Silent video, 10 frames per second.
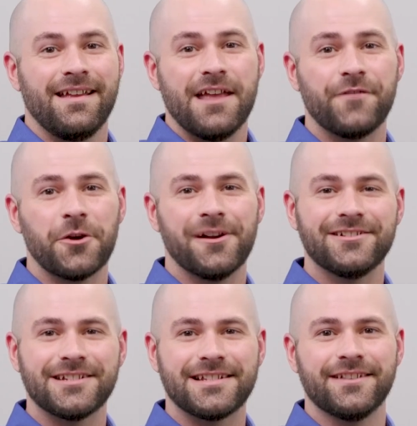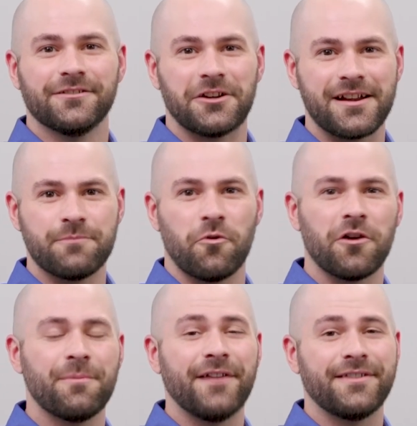If you are interested in learning
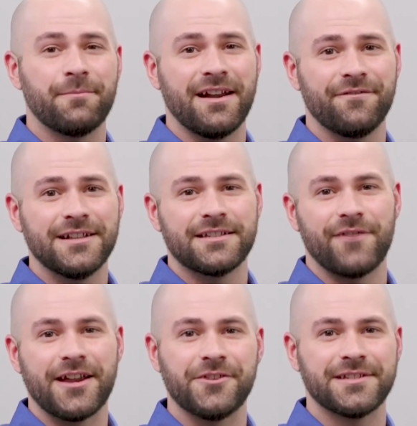more about the benefits of IQ